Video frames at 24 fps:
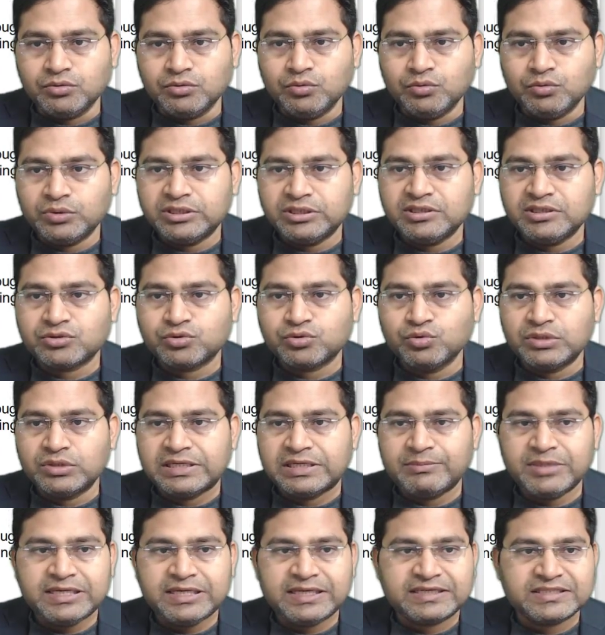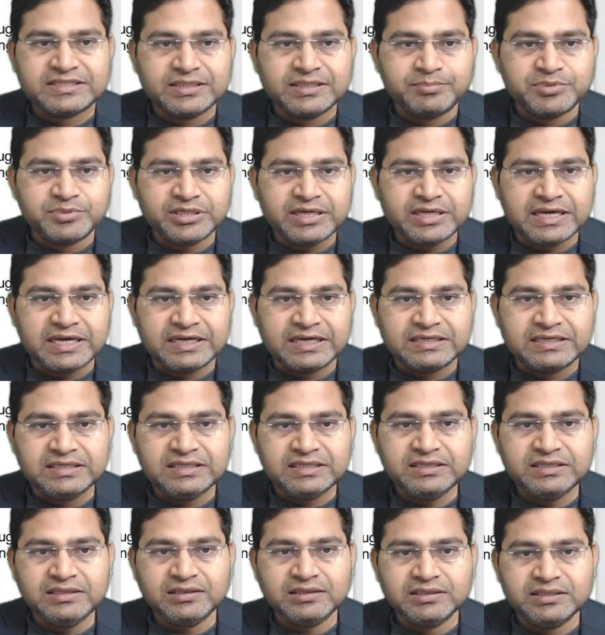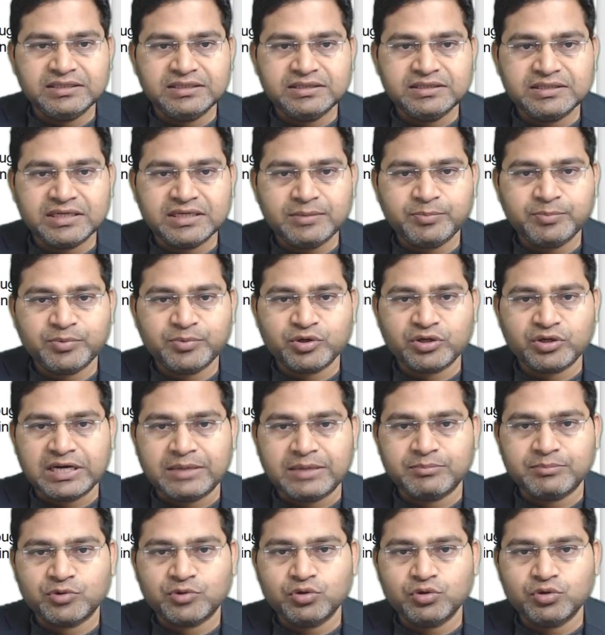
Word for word: with the suitable exception handling in their program